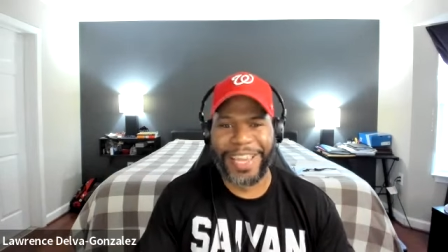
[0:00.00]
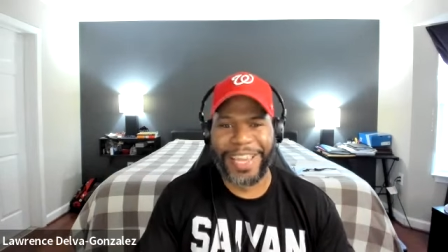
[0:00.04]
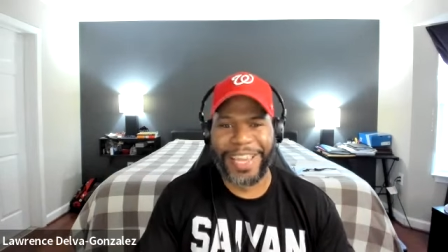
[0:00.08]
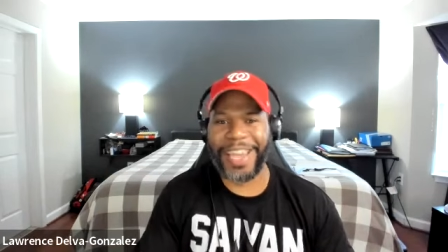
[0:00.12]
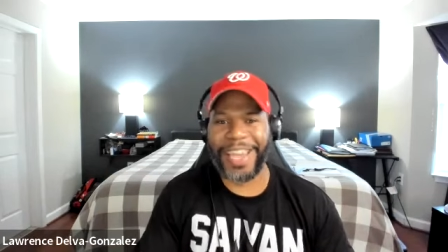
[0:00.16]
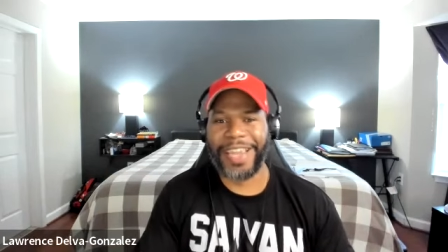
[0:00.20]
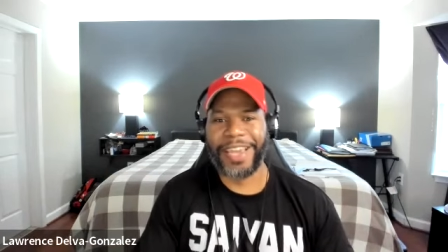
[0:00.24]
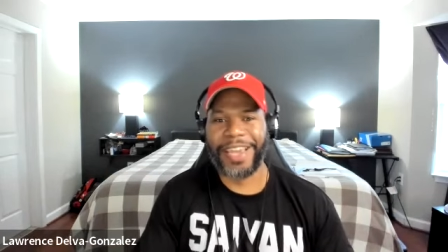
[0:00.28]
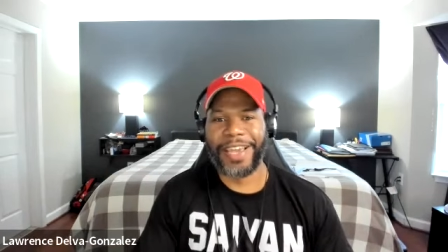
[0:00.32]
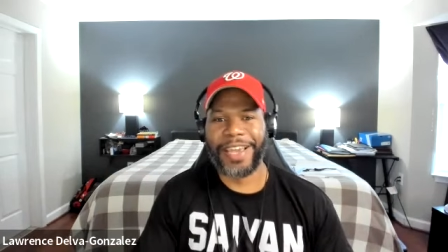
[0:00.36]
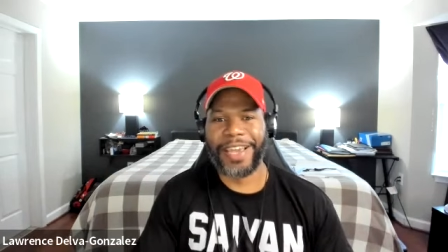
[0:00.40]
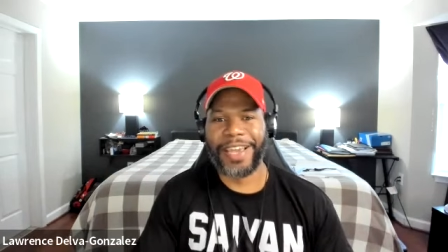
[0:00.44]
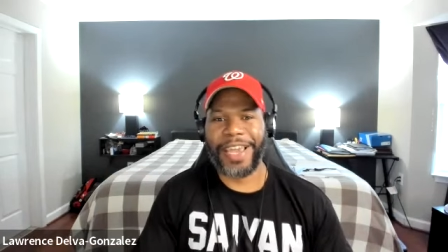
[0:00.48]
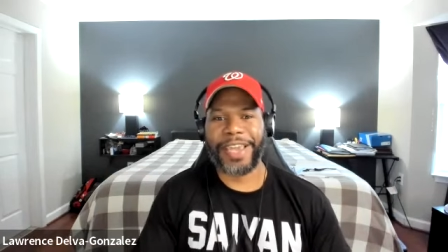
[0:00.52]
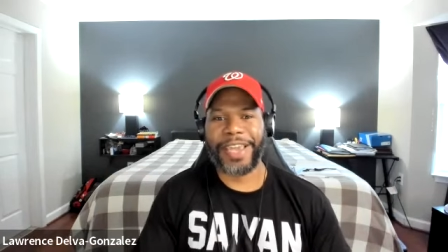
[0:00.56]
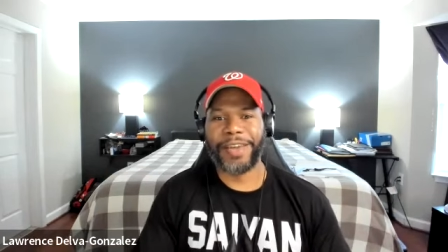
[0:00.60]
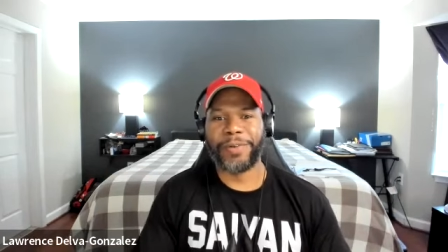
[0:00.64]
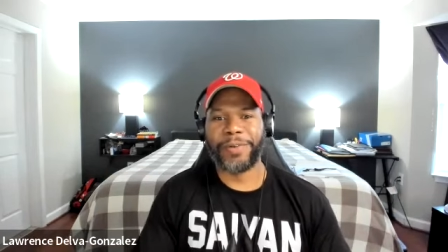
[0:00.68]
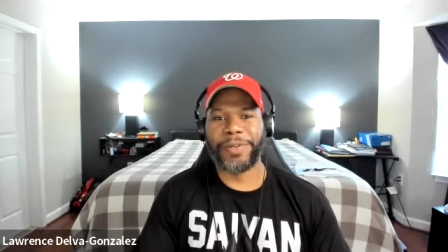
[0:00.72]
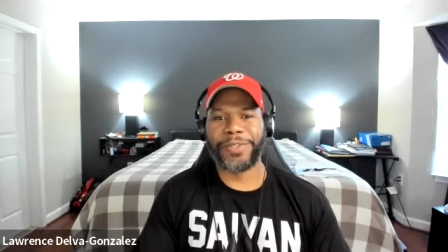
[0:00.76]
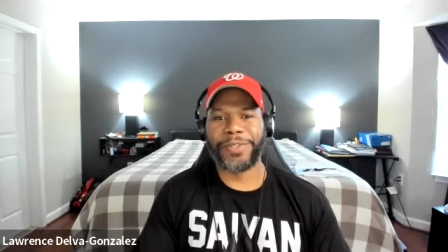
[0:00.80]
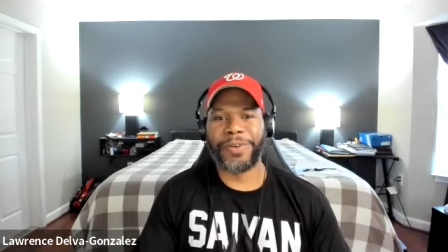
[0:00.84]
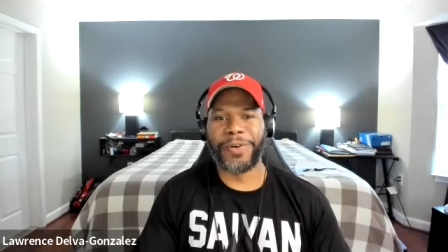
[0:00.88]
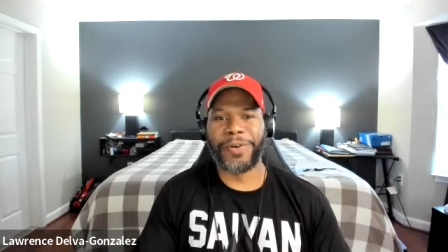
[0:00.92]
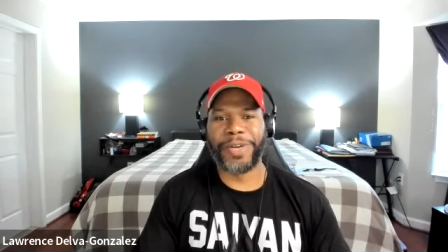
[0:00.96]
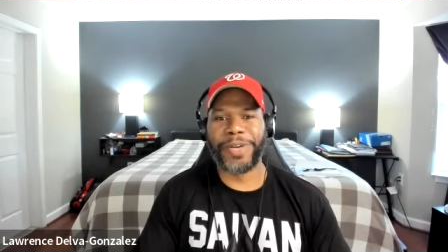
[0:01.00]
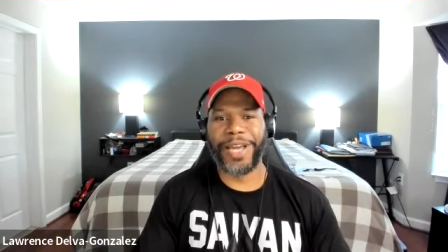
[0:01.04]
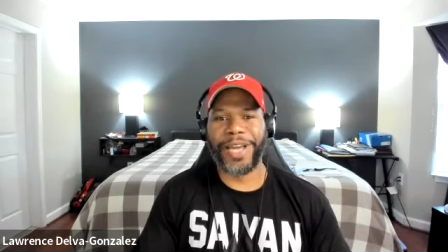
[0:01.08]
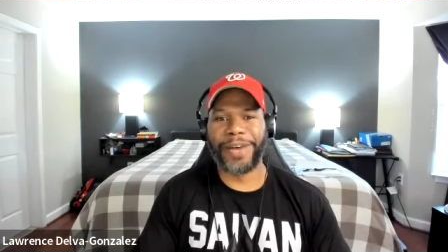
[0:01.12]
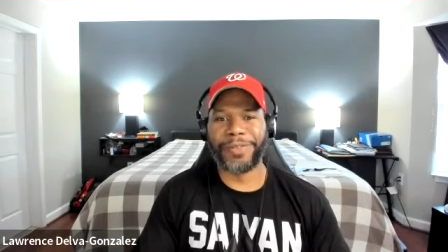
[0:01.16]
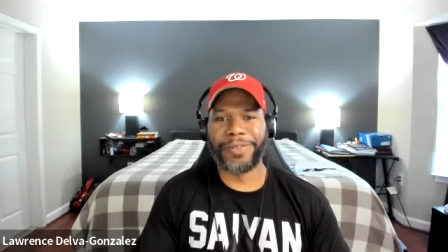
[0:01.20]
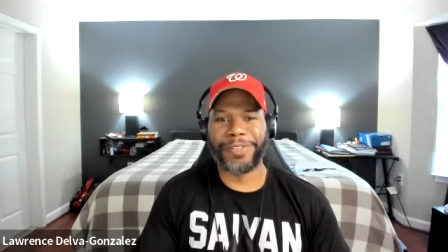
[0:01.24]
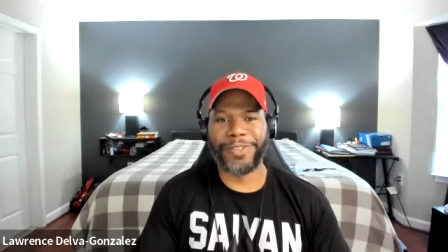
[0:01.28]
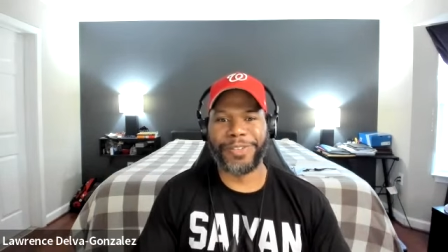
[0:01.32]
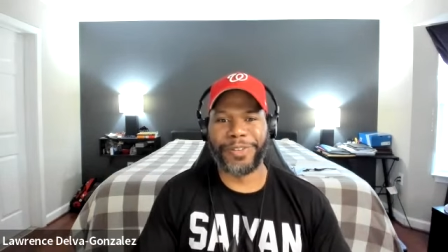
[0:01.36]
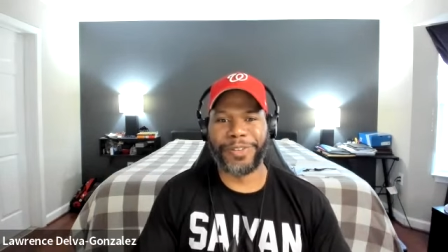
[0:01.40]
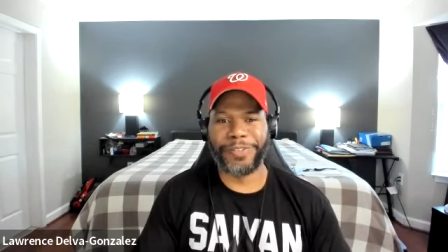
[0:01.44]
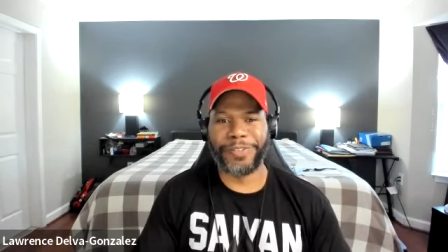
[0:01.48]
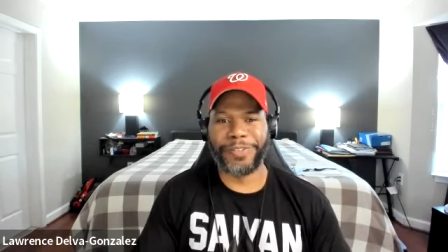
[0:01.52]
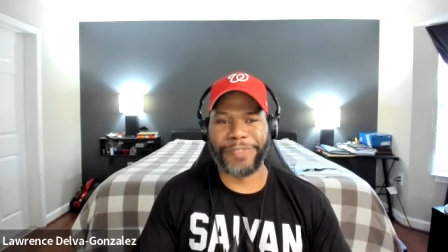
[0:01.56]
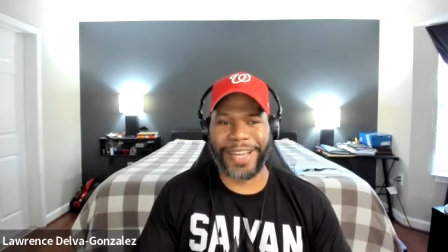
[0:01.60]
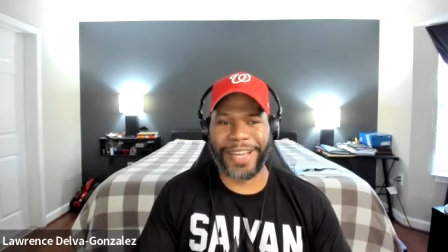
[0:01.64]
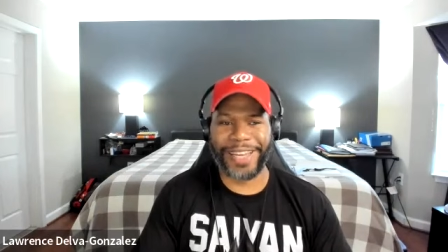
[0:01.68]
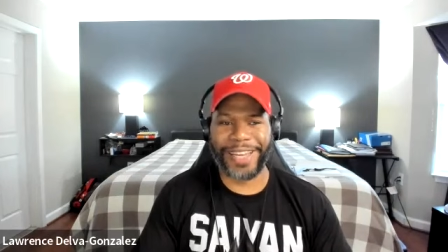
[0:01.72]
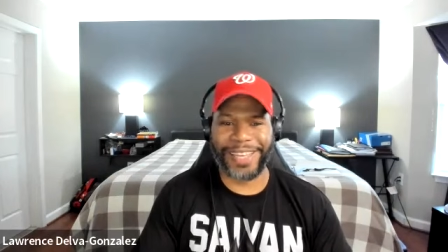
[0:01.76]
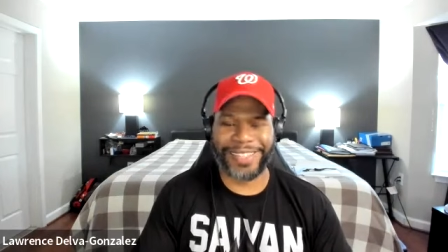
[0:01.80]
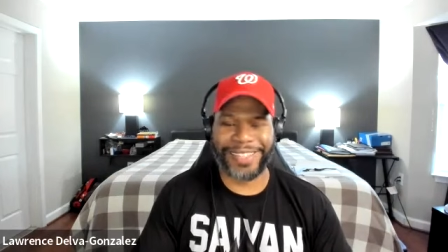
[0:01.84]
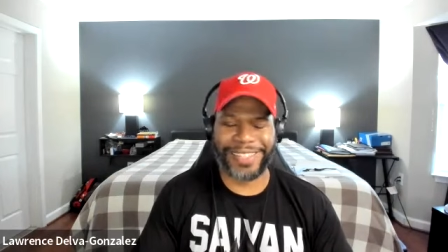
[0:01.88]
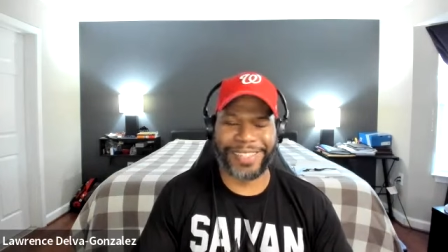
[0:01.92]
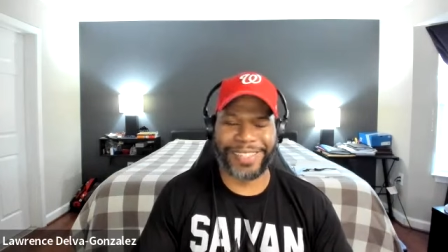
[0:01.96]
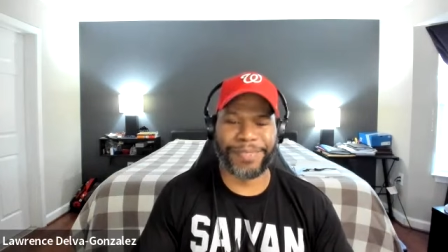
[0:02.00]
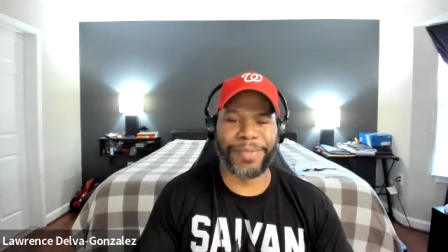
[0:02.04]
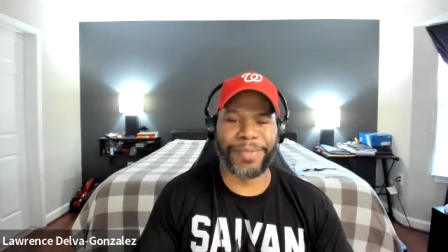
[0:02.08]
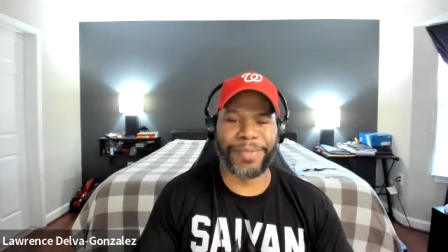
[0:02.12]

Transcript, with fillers: hey hey, what's going on with your finances?